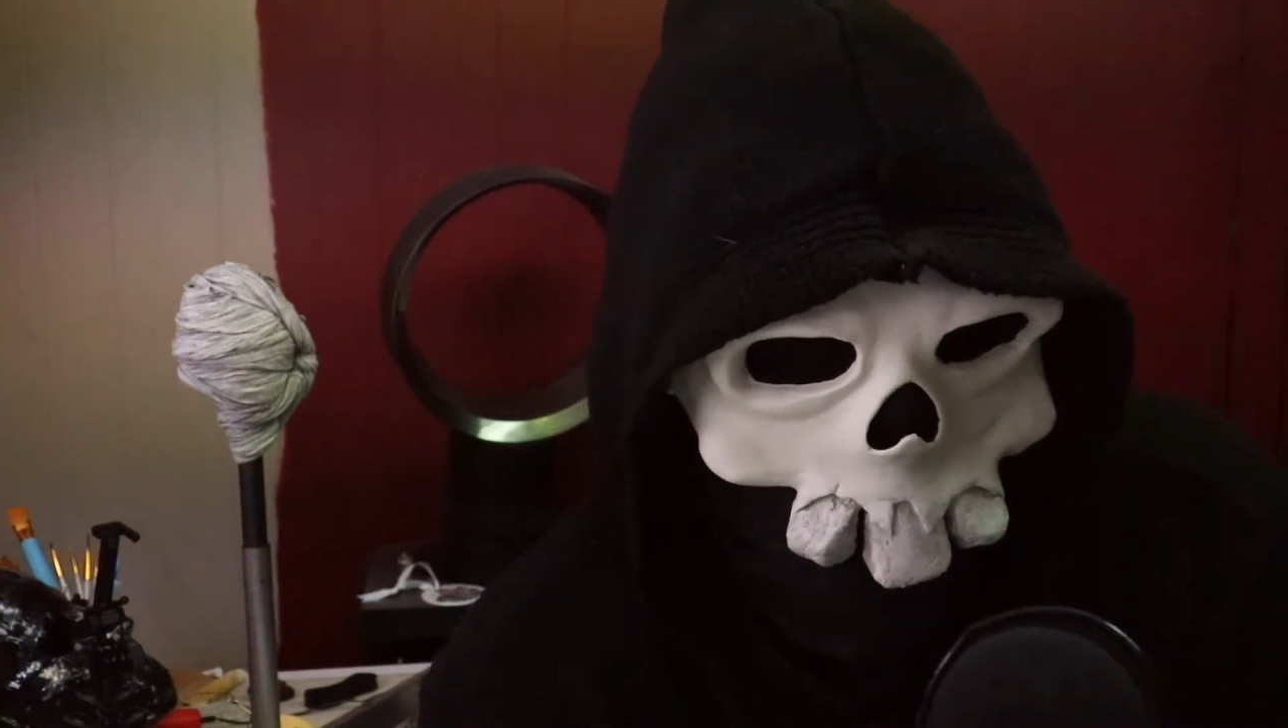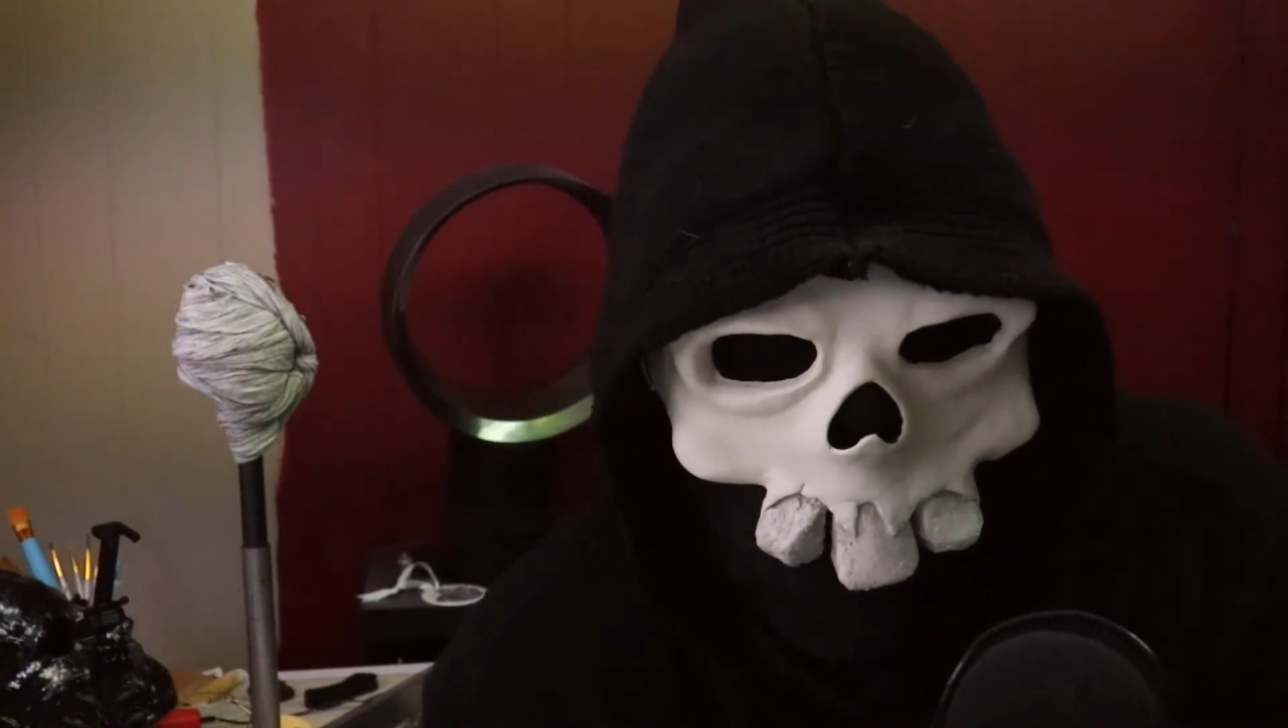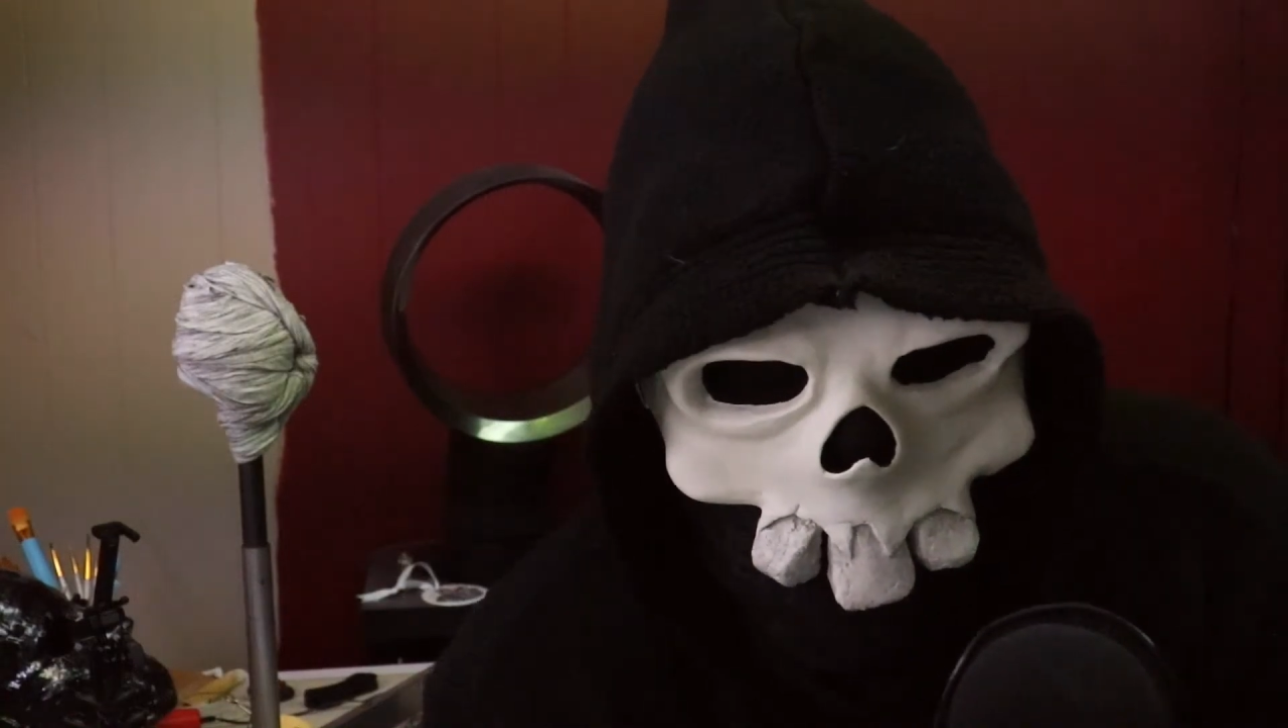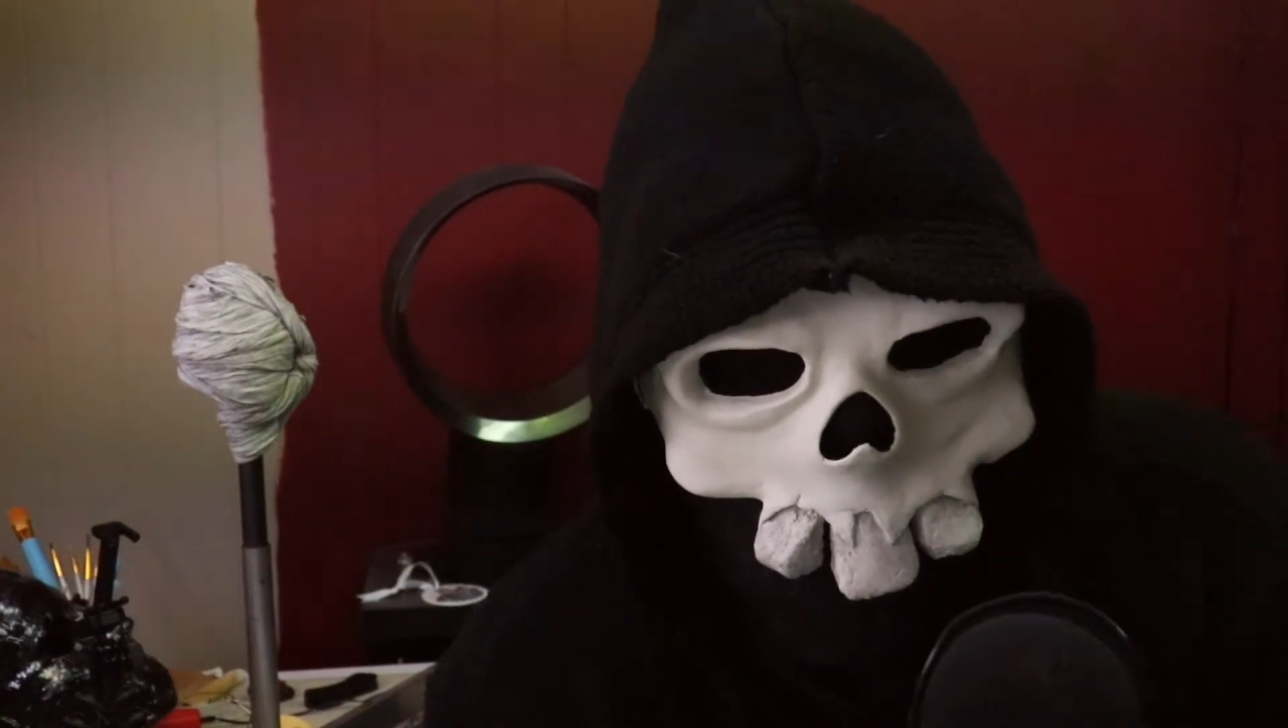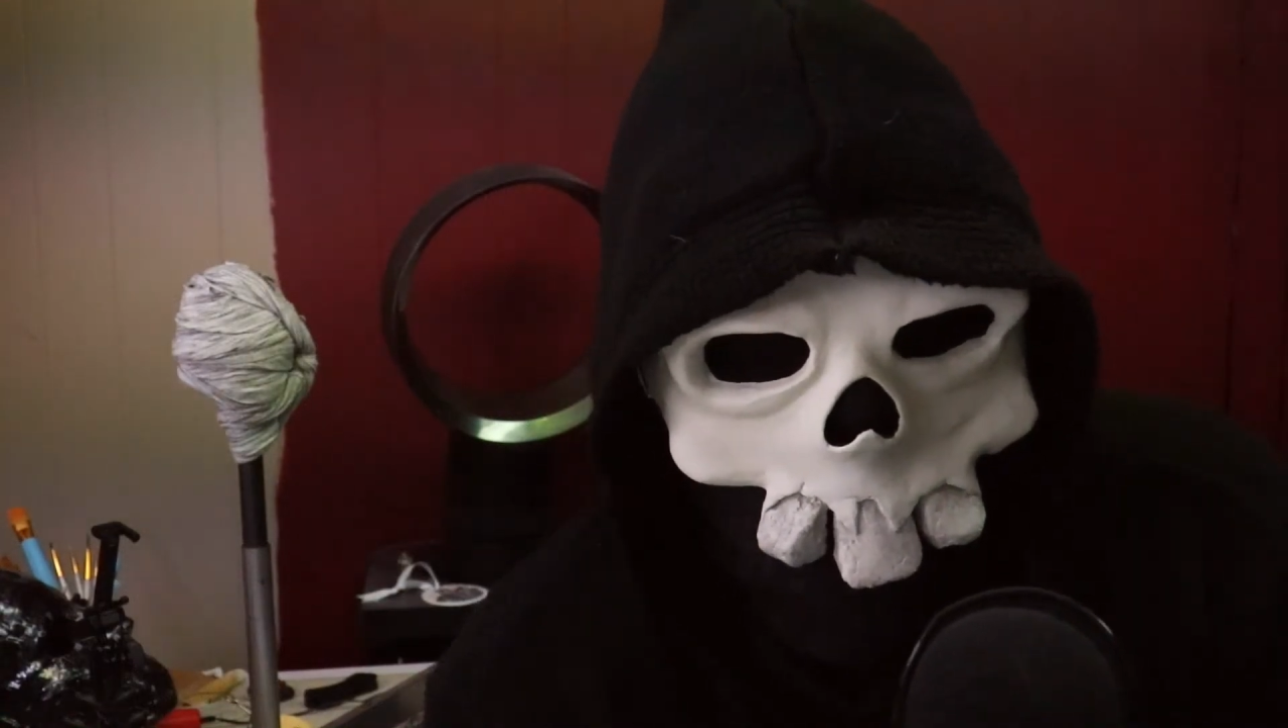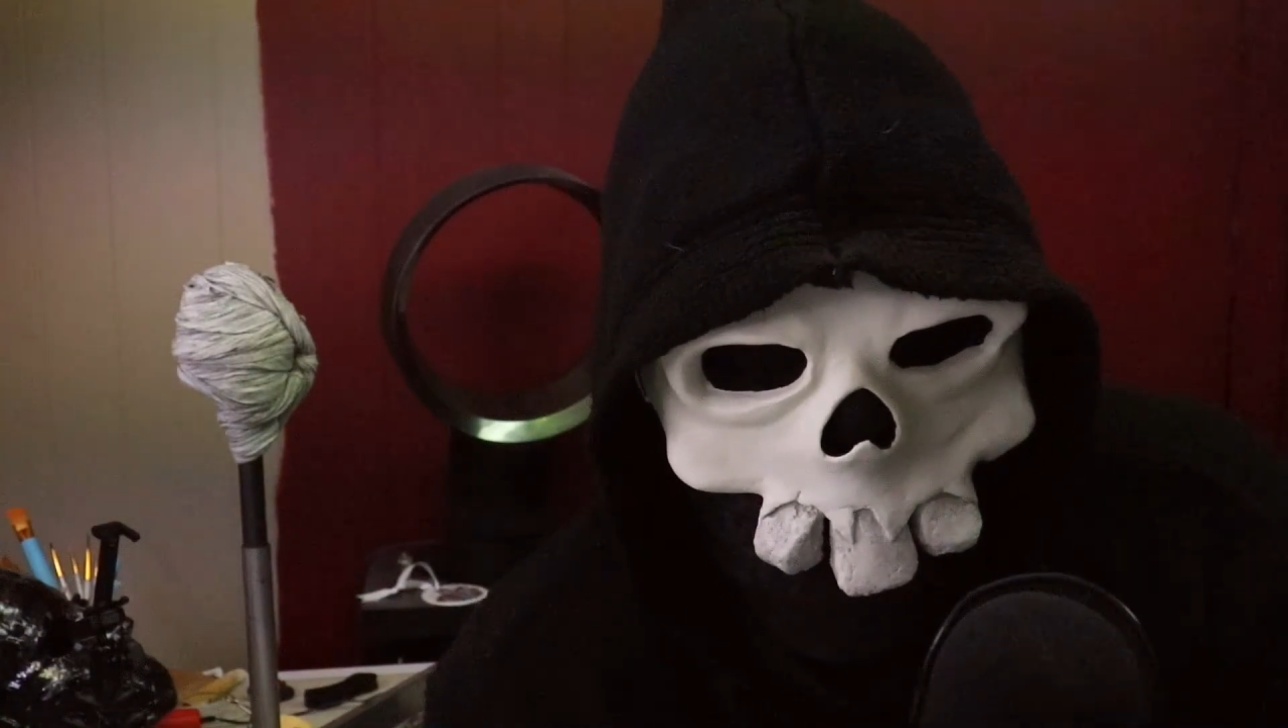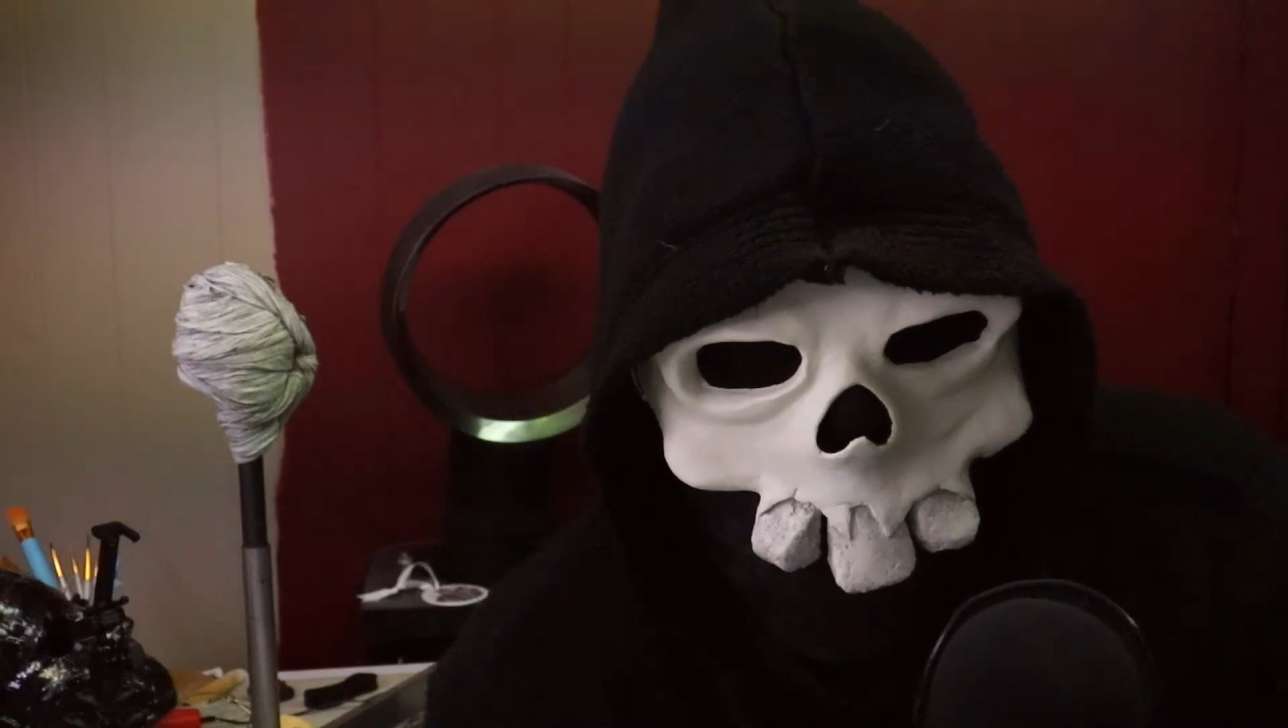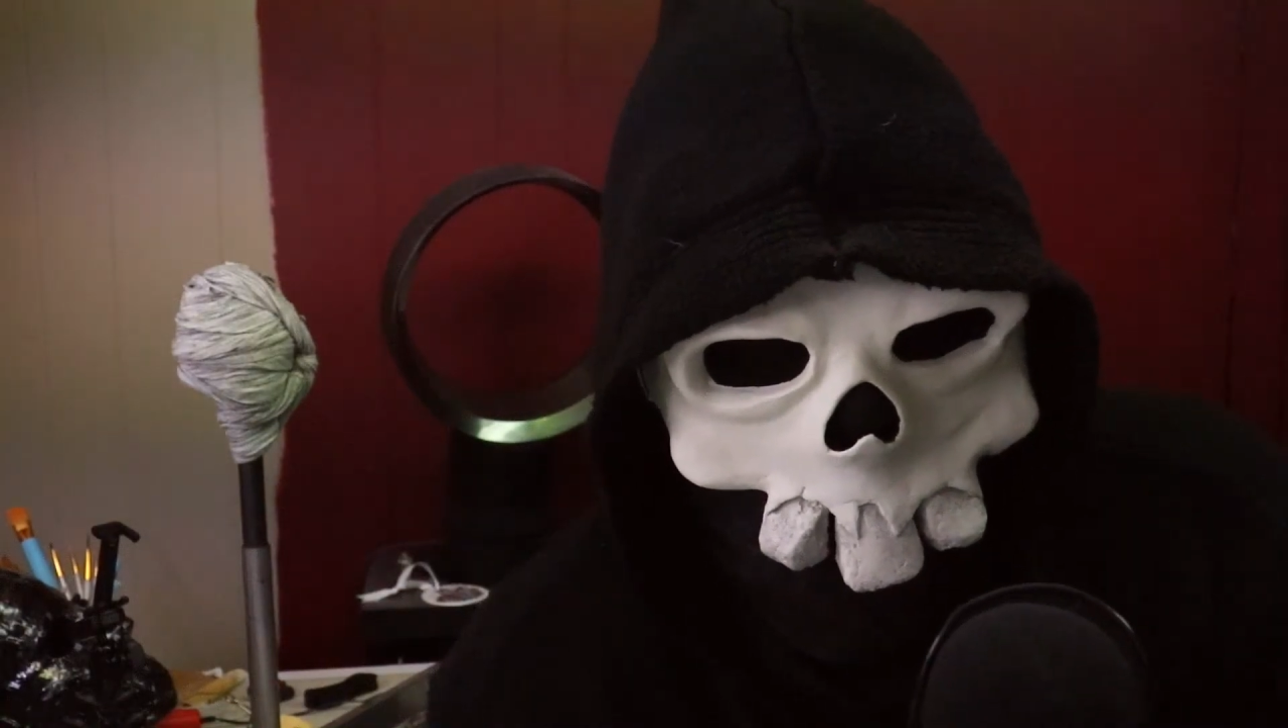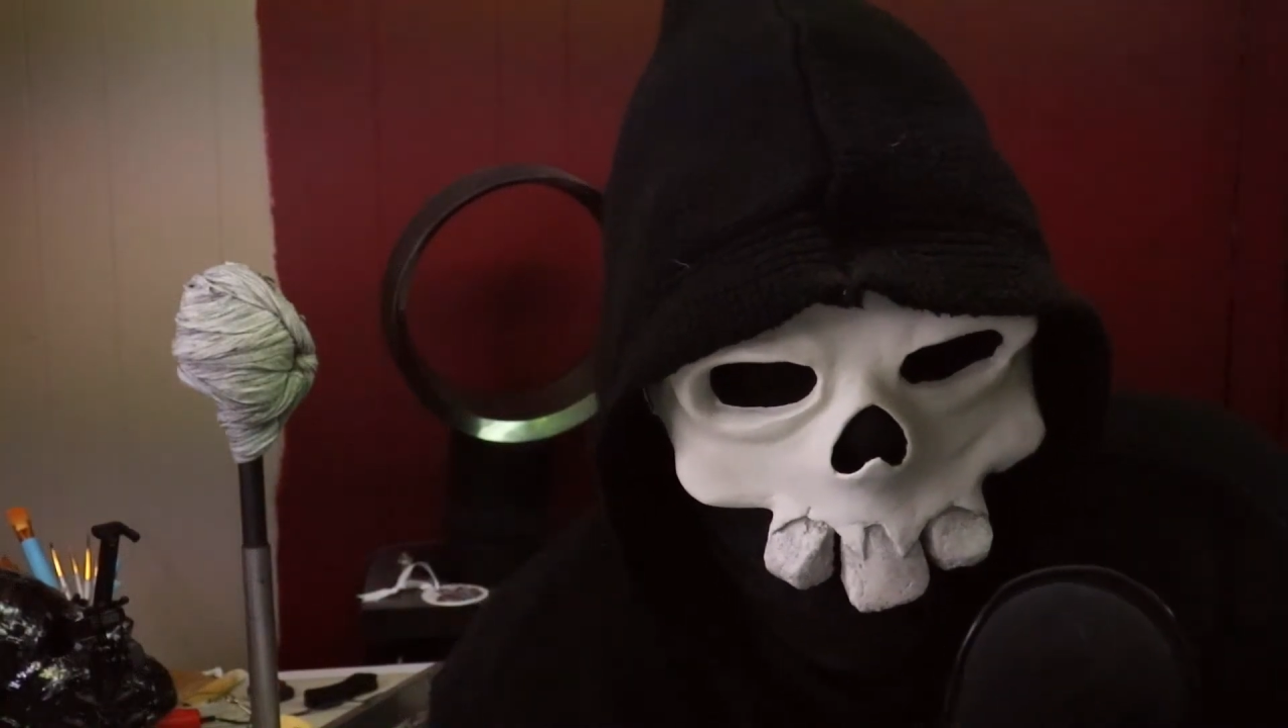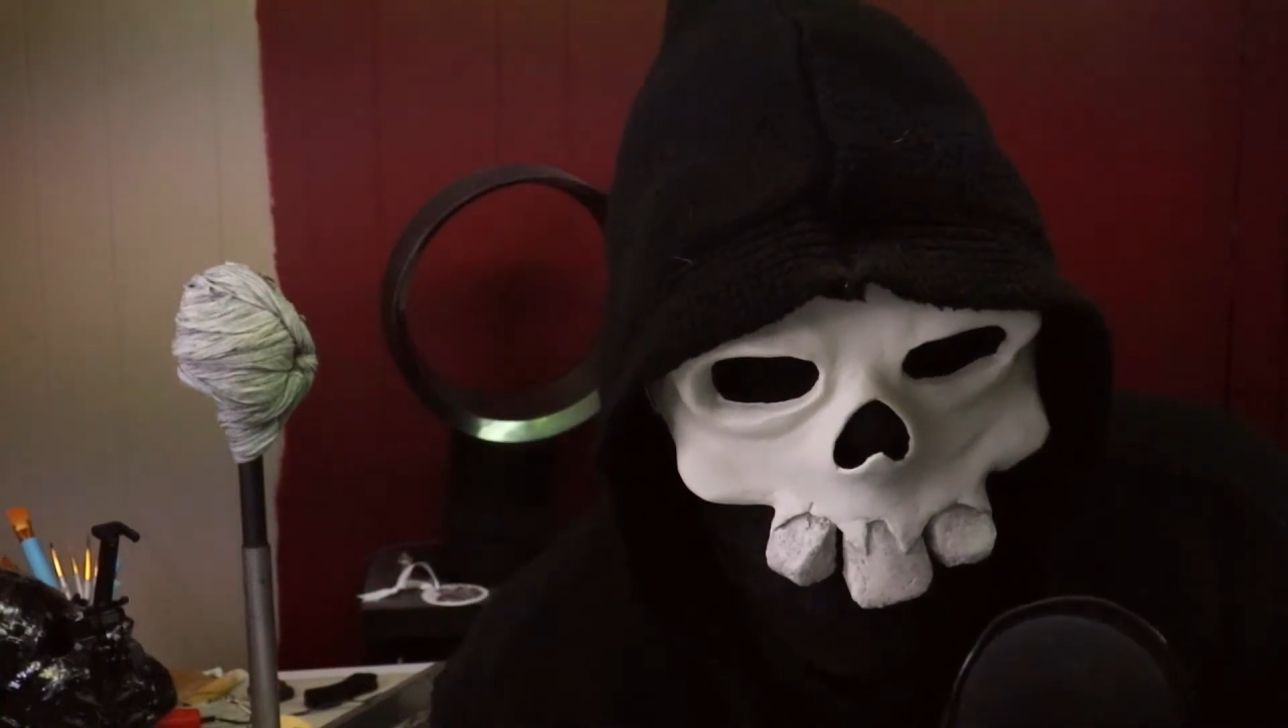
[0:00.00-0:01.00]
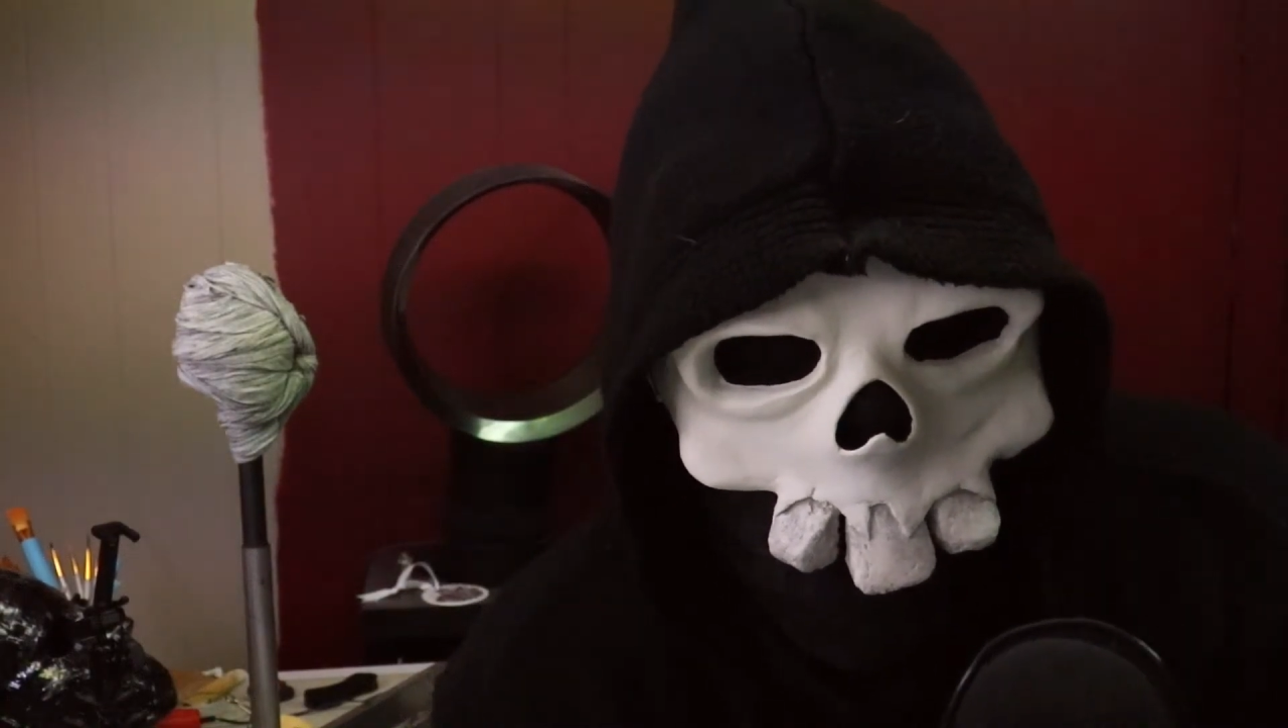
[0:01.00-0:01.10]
on when I can get the